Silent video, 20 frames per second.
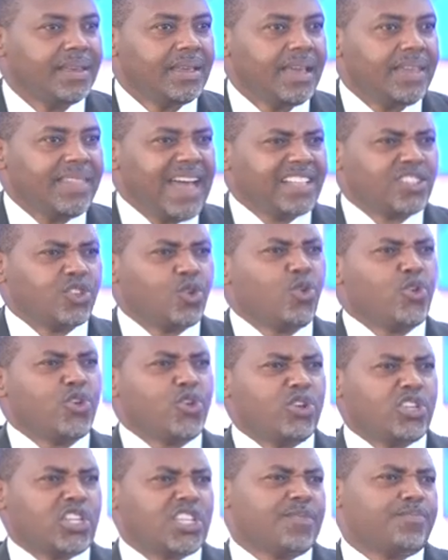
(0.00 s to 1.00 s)
And that's who
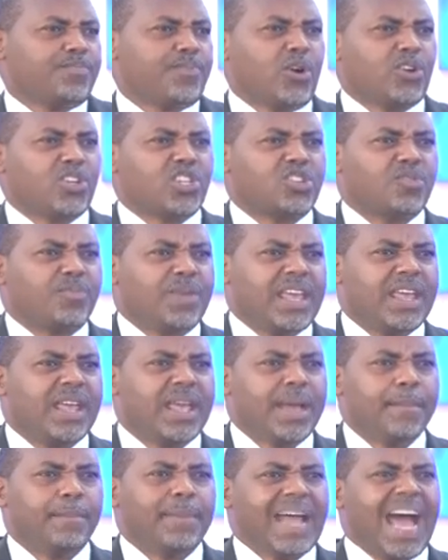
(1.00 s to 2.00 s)
you're supposed to be.
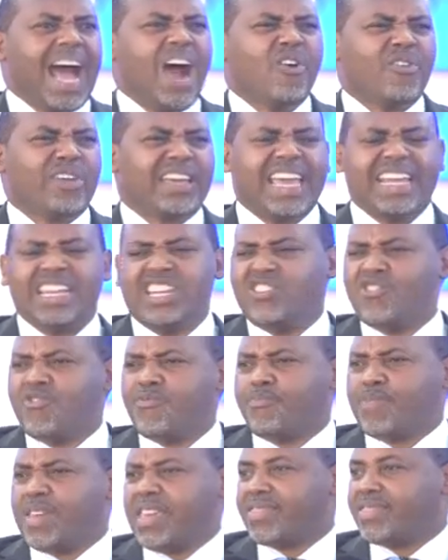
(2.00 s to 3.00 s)
But how can you
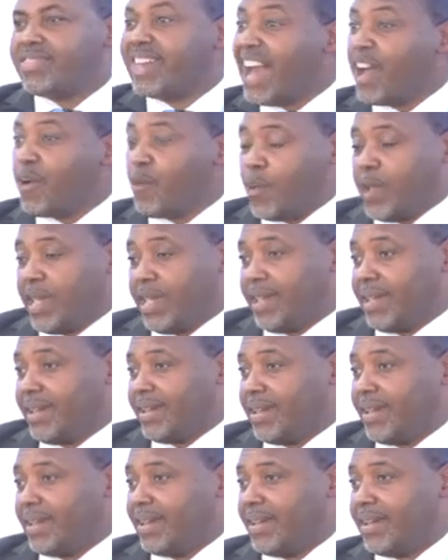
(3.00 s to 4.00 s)
be that way?
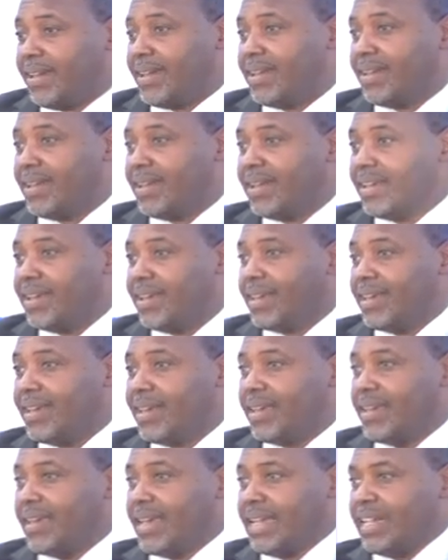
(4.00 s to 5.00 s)

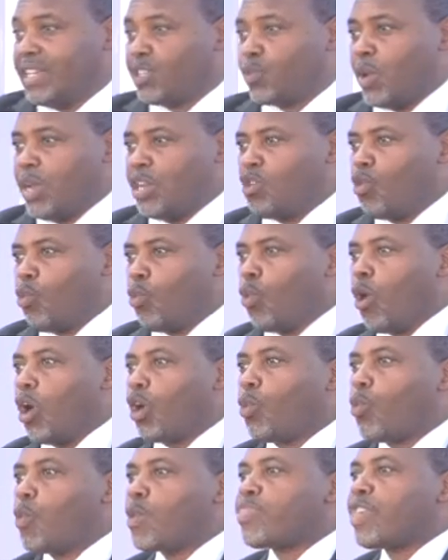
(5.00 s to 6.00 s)
It is when you
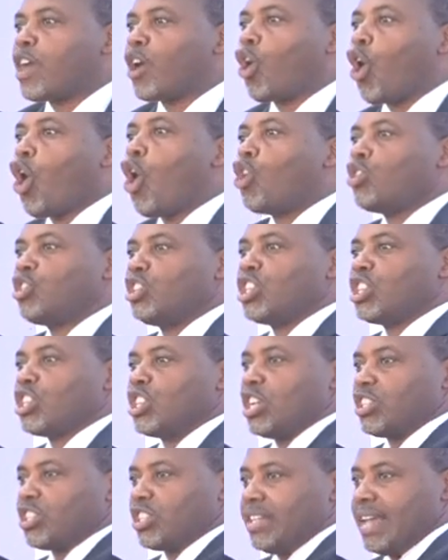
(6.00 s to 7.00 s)
walk with the
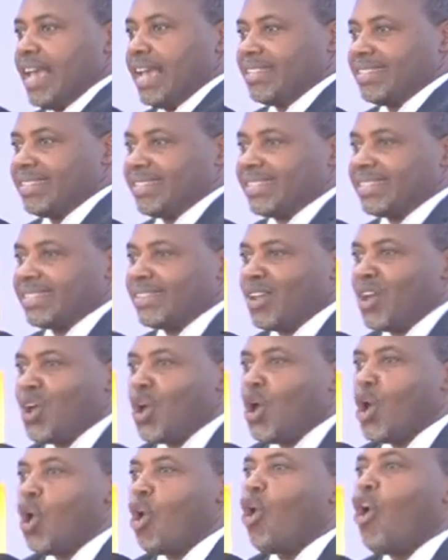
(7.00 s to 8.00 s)
consciousness
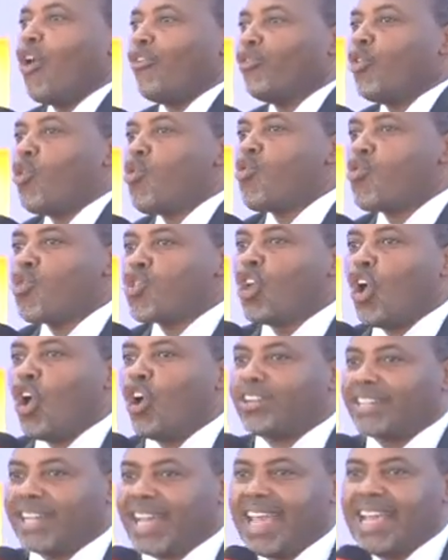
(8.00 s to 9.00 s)
of who
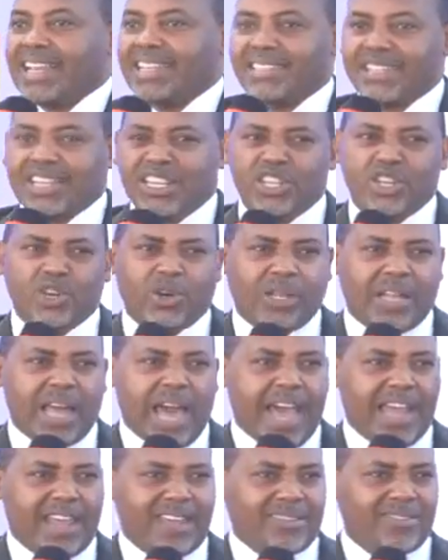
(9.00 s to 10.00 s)
God is in your
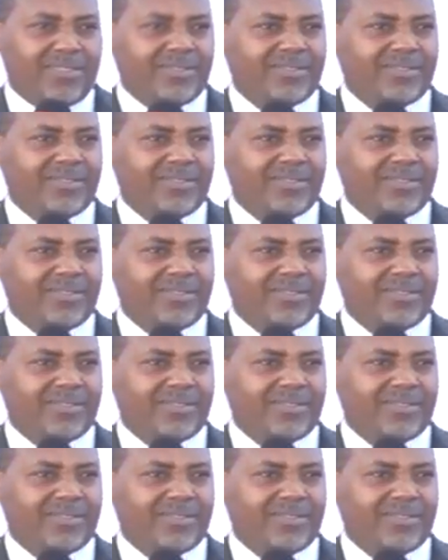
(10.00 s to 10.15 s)
life.